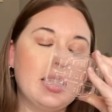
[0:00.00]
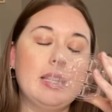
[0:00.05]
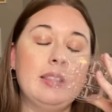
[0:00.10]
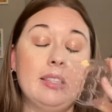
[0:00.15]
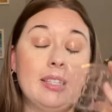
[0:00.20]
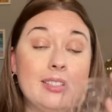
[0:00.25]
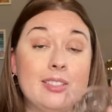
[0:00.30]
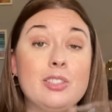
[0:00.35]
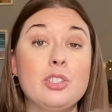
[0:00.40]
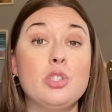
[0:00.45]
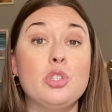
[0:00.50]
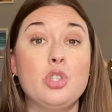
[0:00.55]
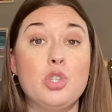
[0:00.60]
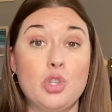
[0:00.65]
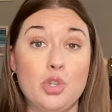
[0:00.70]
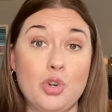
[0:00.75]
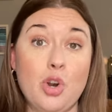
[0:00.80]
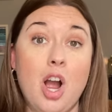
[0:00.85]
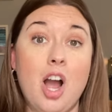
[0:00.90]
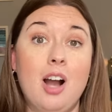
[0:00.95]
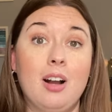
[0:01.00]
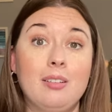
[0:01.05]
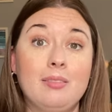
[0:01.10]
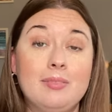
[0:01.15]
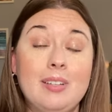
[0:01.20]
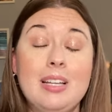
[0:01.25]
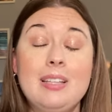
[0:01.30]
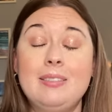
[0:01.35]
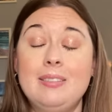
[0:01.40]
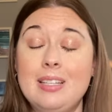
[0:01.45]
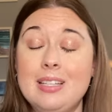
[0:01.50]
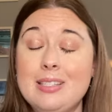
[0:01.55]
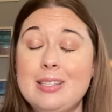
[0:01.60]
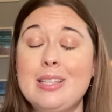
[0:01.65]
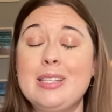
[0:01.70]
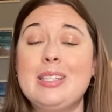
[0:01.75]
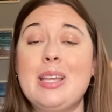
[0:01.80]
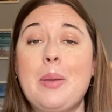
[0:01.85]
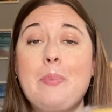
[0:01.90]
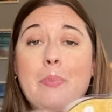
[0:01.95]
This is strong. This
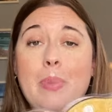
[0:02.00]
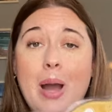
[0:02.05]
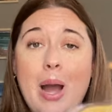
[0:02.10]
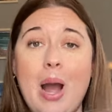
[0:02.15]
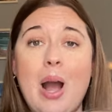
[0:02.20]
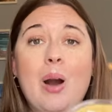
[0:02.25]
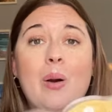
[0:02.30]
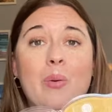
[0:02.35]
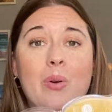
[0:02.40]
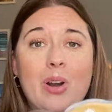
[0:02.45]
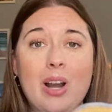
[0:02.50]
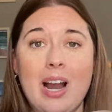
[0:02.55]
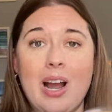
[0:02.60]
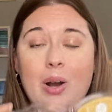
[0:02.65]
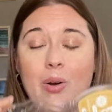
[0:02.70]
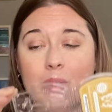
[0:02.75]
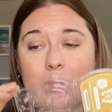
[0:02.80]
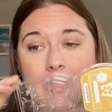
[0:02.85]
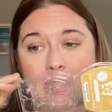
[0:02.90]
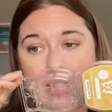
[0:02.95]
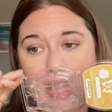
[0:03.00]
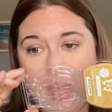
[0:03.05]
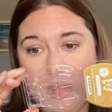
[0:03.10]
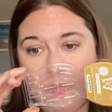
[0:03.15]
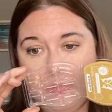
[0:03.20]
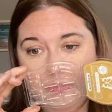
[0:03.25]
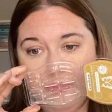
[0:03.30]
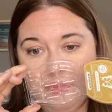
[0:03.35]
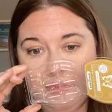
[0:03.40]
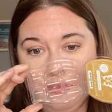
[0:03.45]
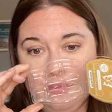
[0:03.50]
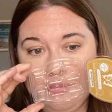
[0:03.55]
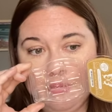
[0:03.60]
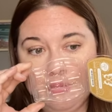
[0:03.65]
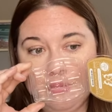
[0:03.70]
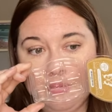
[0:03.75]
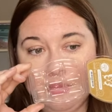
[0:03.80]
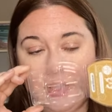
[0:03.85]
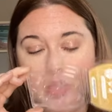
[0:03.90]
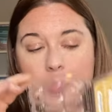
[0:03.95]
is a powerhouse scent.
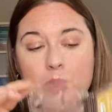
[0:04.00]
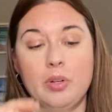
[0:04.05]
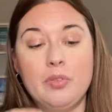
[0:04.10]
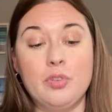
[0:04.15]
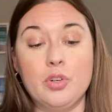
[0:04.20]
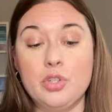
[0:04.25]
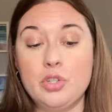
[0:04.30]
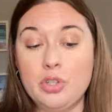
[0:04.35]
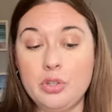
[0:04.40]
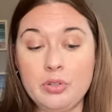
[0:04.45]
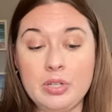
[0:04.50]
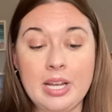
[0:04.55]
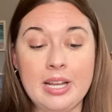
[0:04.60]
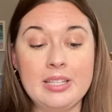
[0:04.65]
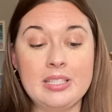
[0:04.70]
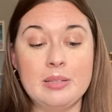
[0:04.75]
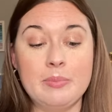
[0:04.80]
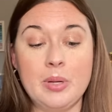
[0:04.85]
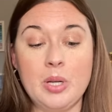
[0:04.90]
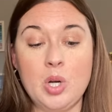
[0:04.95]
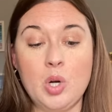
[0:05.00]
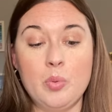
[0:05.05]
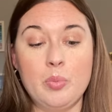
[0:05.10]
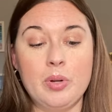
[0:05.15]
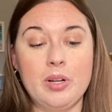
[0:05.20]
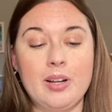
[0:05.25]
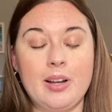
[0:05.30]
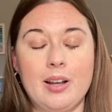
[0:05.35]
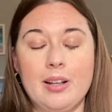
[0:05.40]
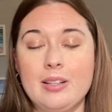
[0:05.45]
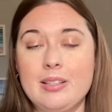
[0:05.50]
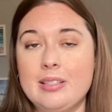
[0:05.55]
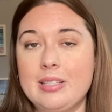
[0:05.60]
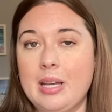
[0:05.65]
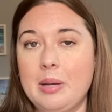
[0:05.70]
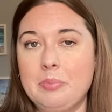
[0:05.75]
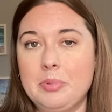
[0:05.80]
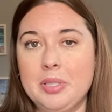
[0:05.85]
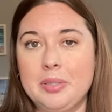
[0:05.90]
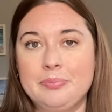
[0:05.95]
This one for 2 days in my open
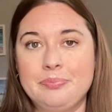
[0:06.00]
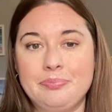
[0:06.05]
concept.